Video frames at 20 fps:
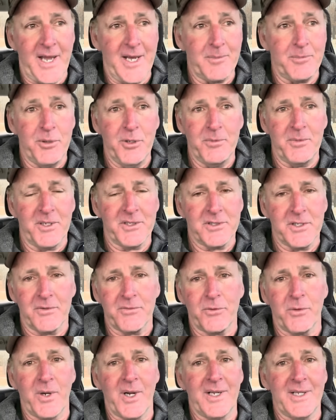put
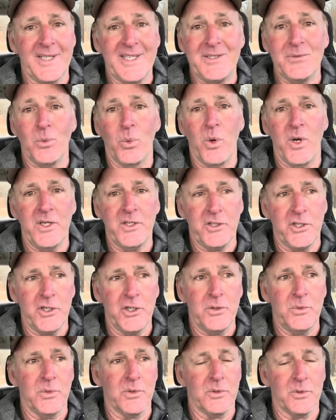myself around at least one
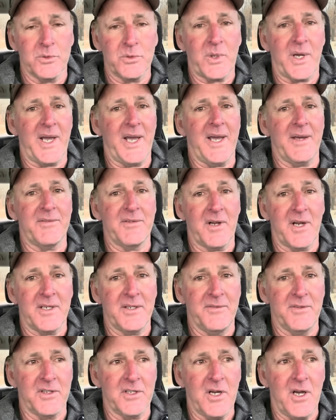good one, which I have not
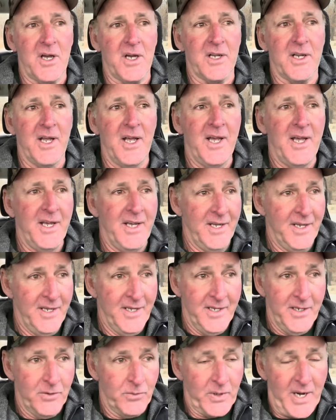even caught.
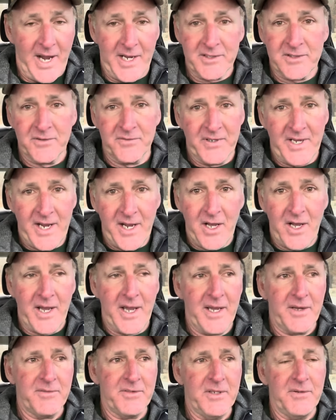As of now, I
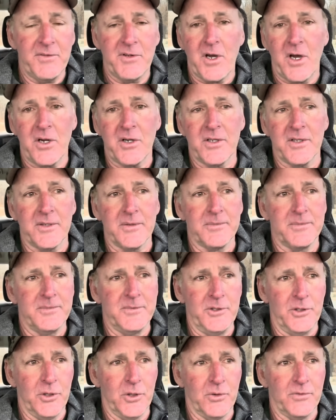haven't even caught a,
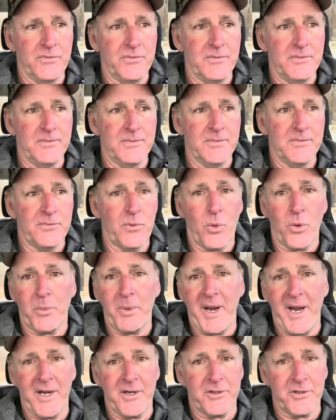you know,
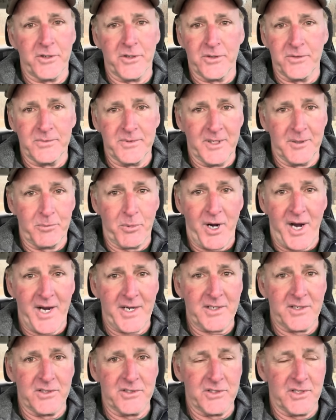4-pounder in
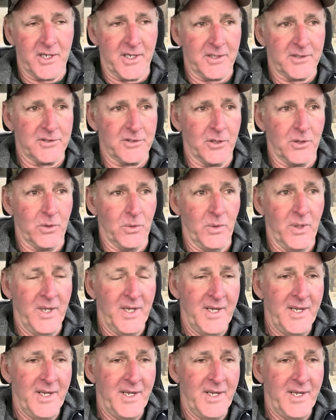practice yet. So